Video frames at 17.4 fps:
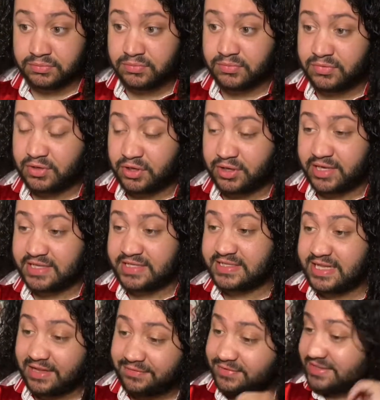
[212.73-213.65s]
Throw
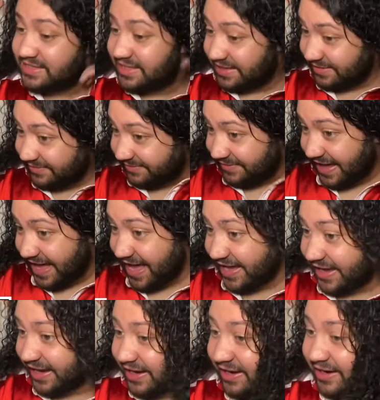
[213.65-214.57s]
yourself into the
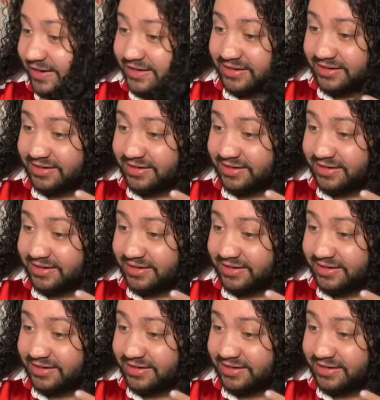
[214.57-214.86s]
fire.